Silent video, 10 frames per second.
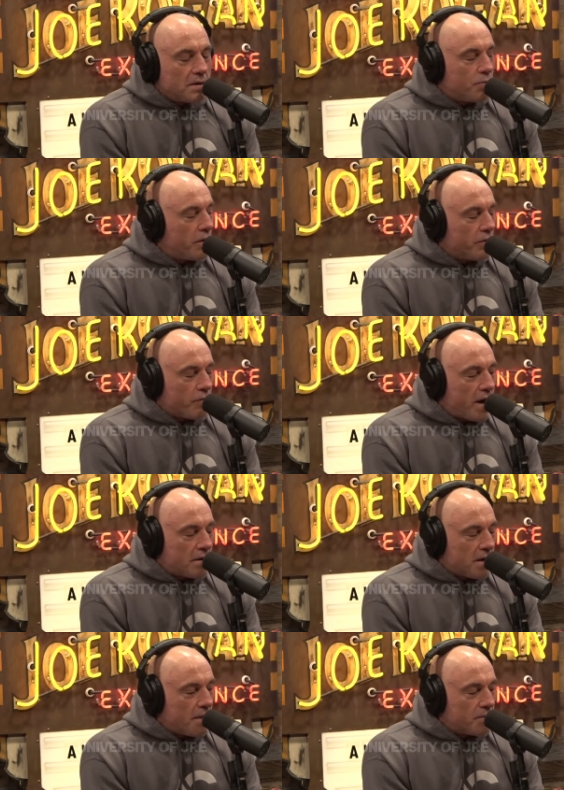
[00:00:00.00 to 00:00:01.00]
is one of the rare
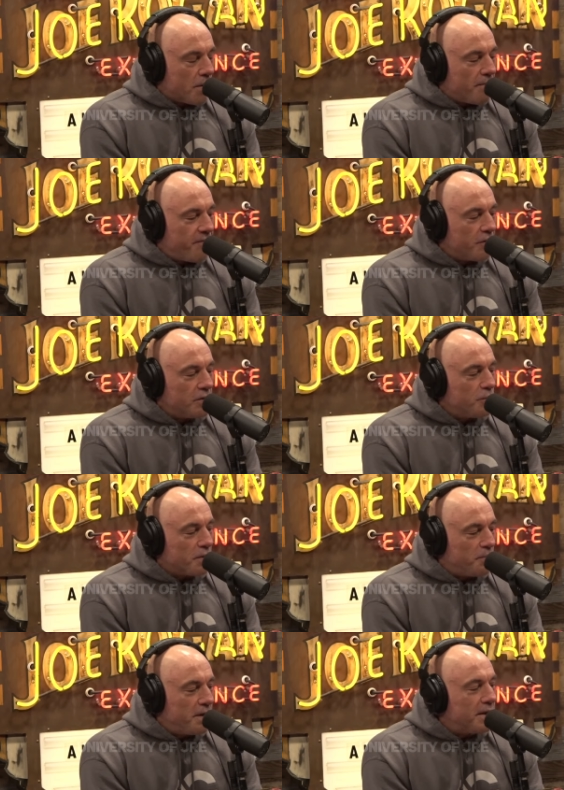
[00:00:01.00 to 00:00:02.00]
times where I'm fully
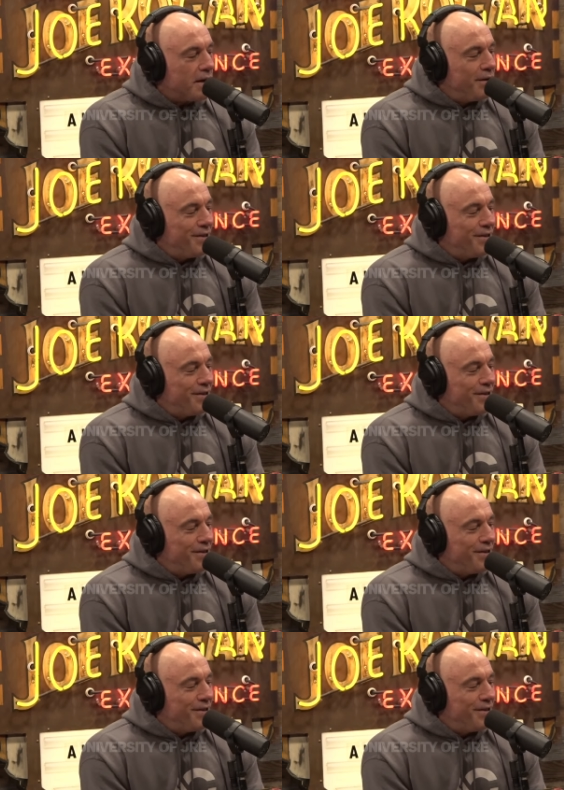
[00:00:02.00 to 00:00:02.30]
with PETA.